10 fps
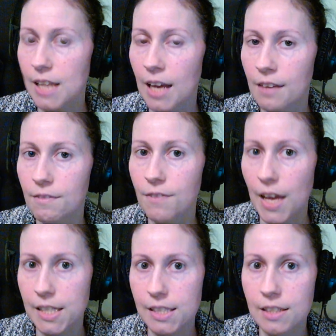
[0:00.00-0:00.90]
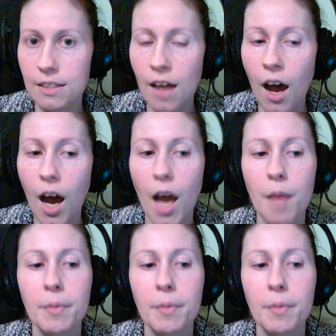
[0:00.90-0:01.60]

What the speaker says: and invest time